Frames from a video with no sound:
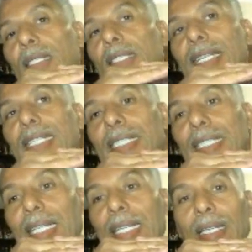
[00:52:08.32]

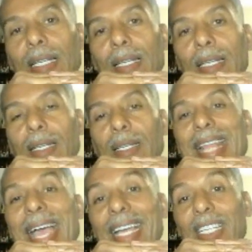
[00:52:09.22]
60
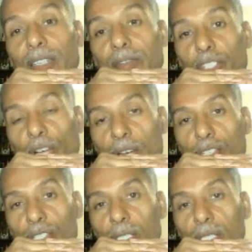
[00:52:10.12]
negative
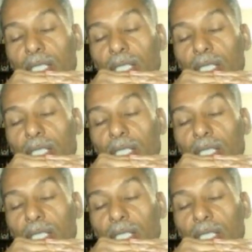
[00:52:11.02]
charges,